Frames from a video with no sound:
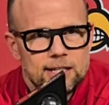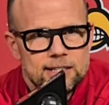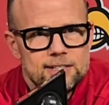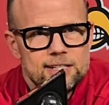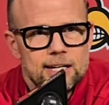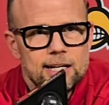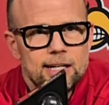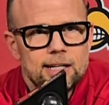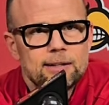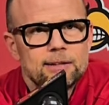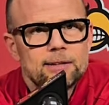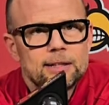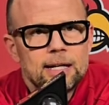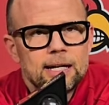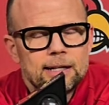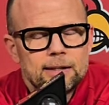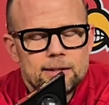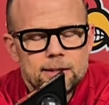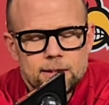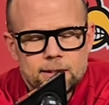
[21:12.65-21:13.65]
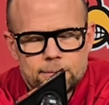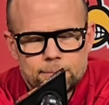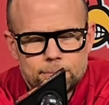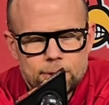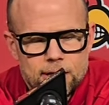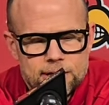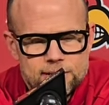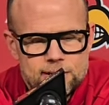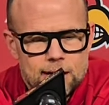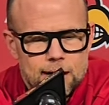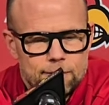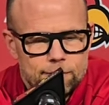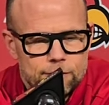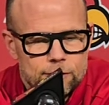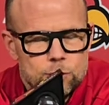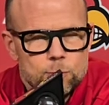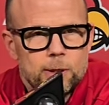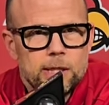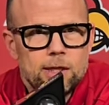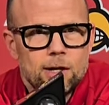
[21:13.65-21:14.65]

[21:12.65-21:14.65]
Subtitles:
And I said it at the press conference.